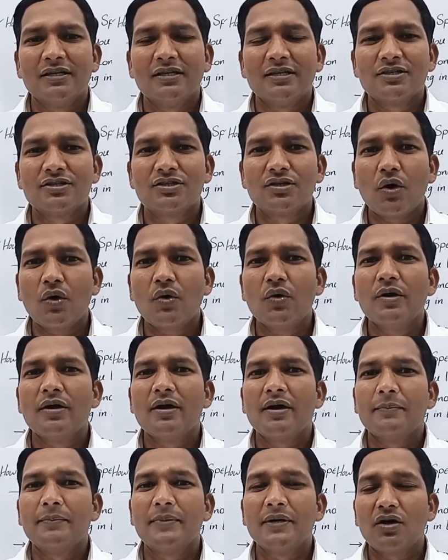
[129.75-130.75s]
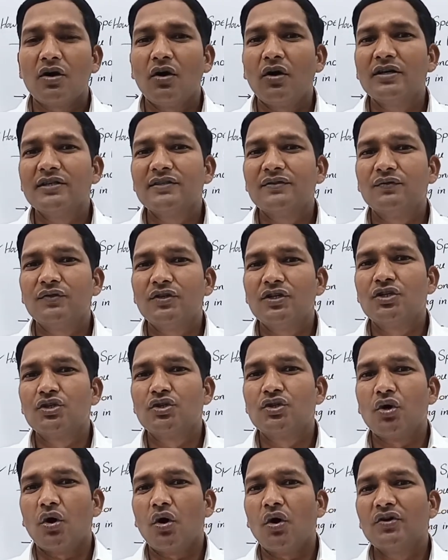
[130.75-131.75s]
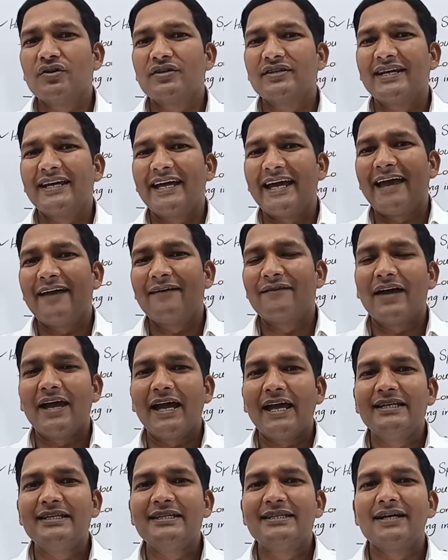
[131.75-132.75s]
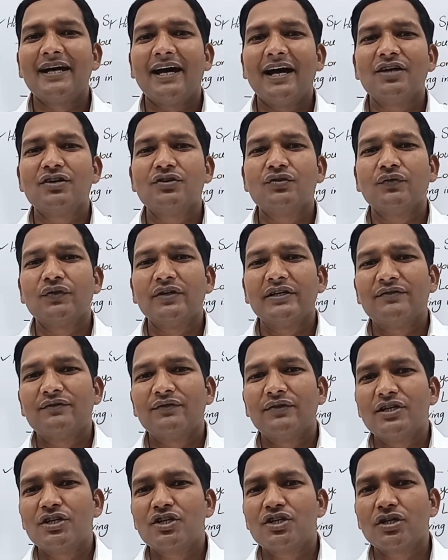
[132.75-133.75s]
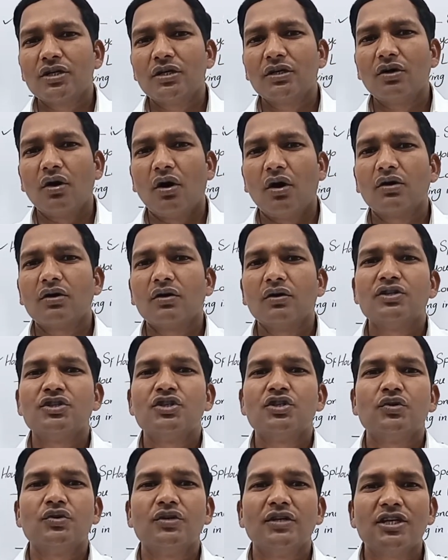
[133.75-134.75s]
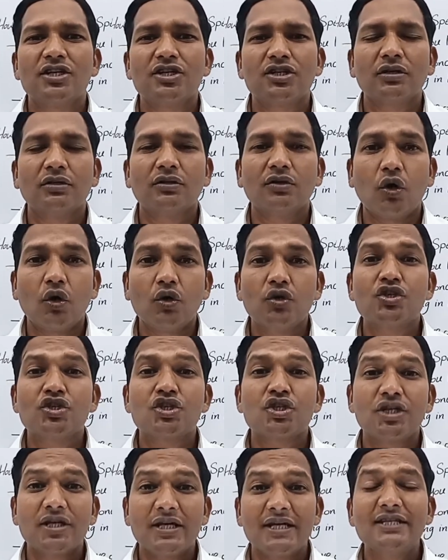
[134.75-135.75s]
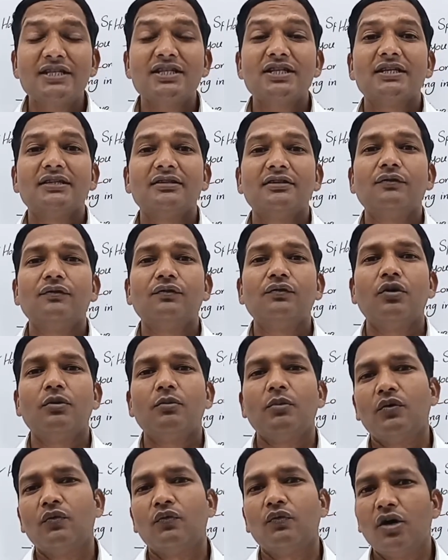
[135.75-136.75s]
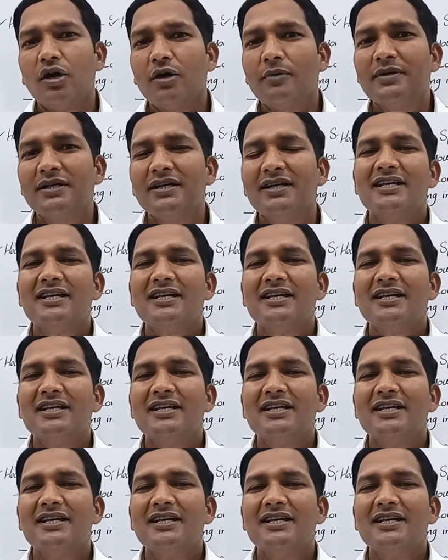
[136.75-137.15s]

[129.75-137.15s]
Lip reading: So, because we don't have any kind of inflection or conjugation or change in the form of verb,